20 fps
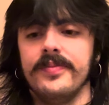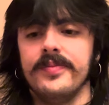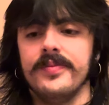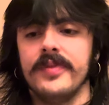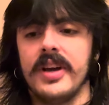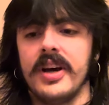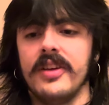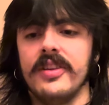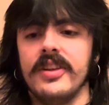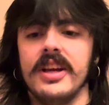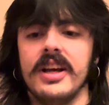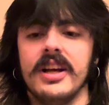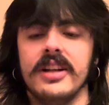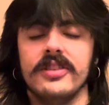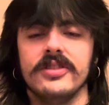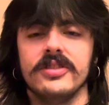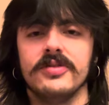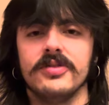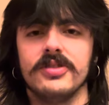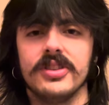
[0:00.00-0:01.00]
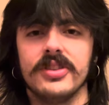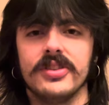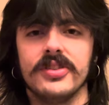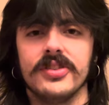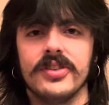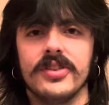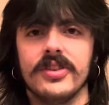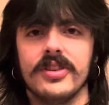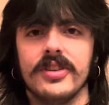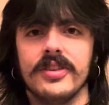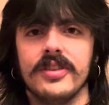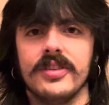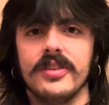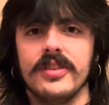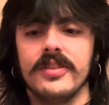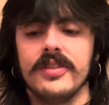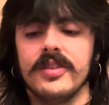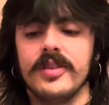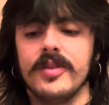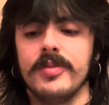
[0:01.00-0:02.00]
how they handled themselves during
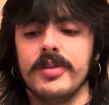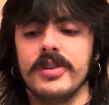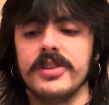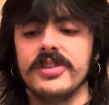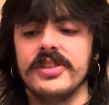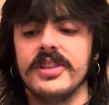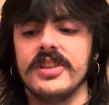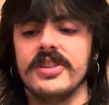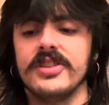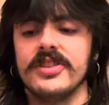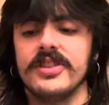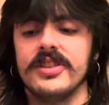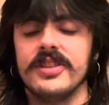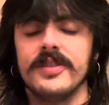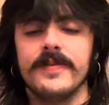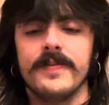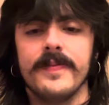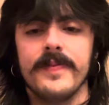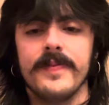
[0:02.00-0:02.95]
the presentation.